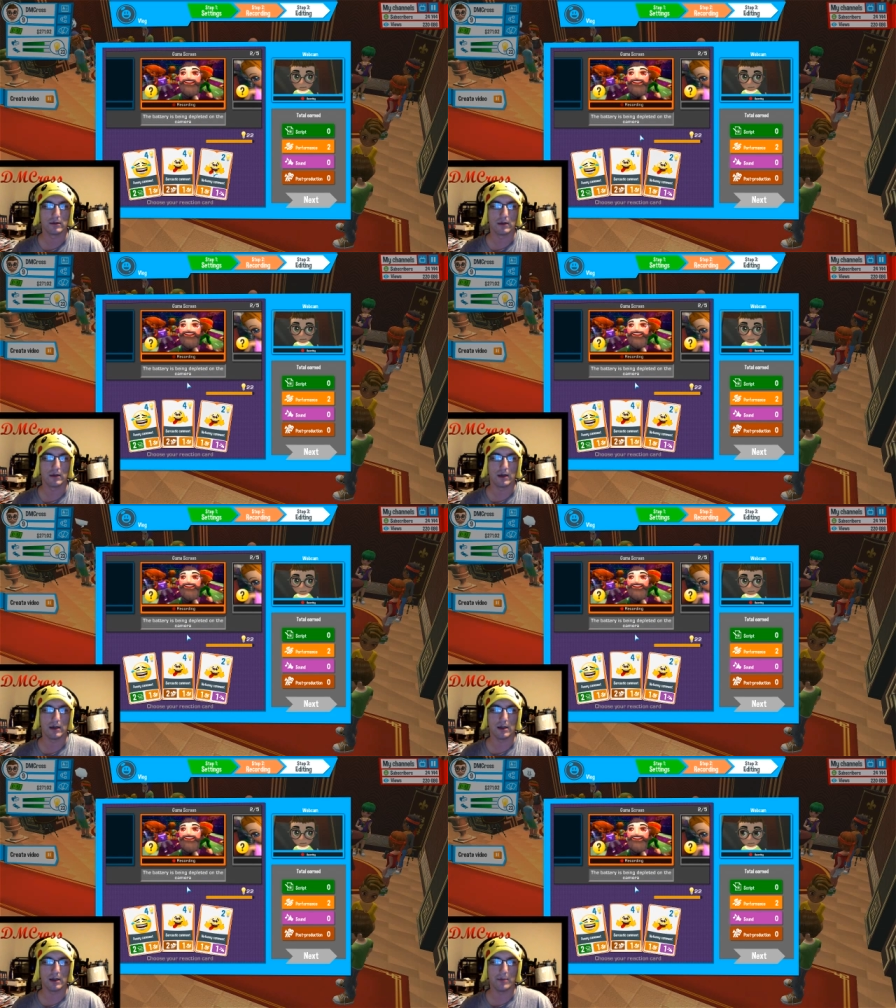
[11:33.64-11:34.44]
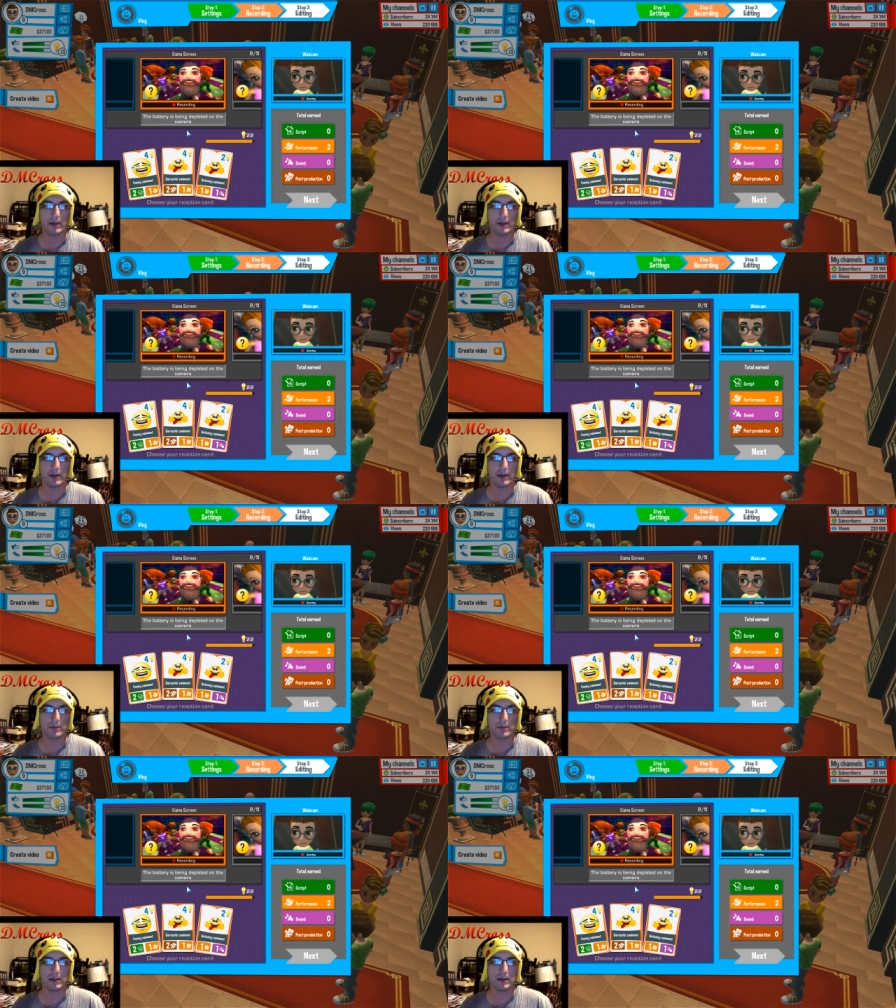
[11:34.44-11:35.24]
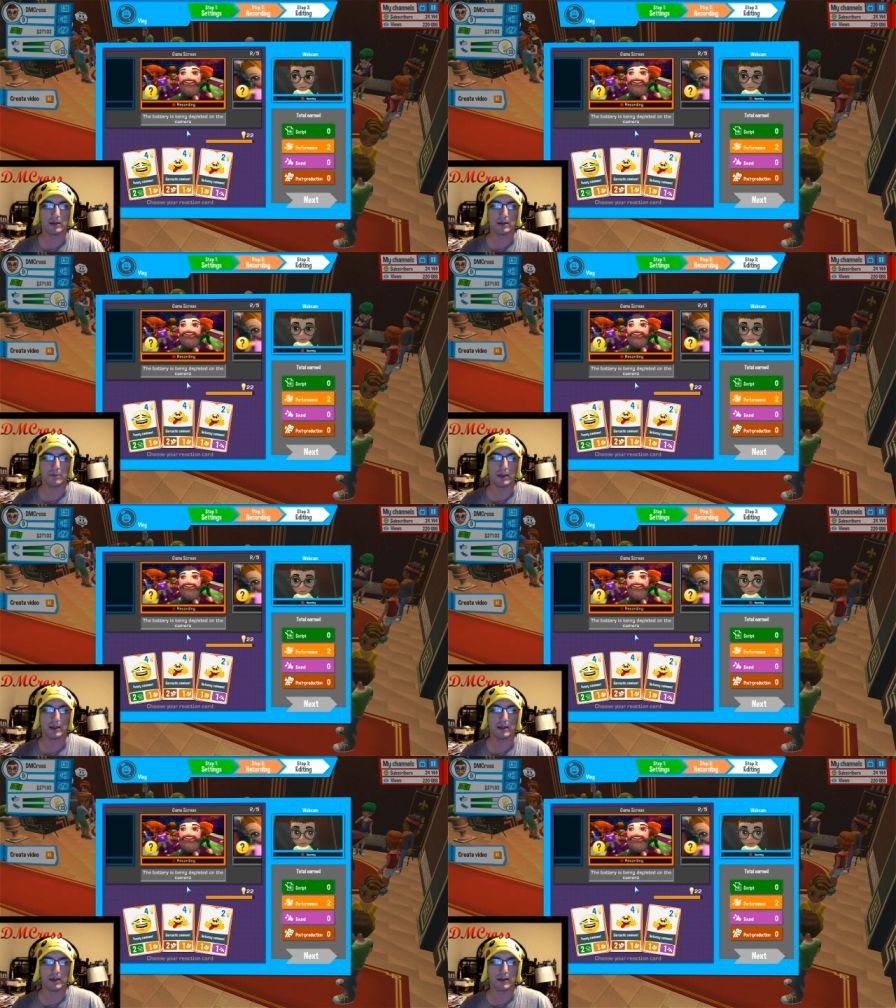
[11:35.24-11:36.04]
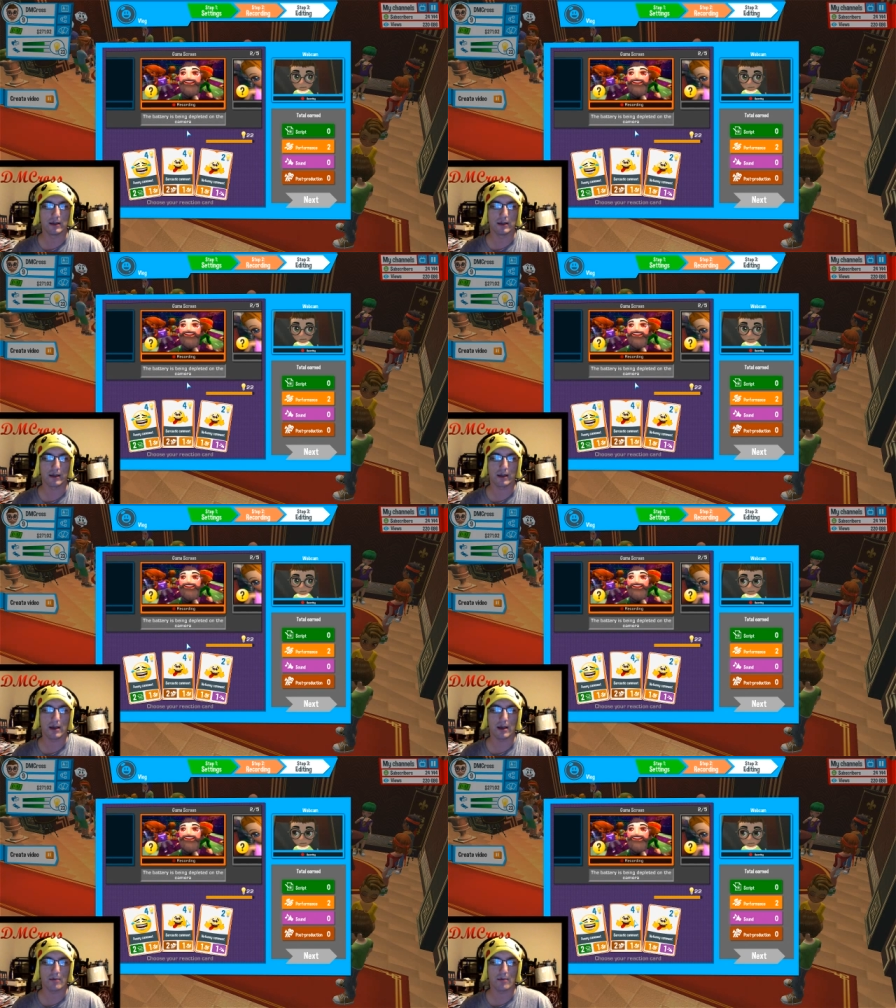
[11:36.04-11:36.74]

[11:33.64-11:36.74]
Uh, the battery has been depleted on the camera.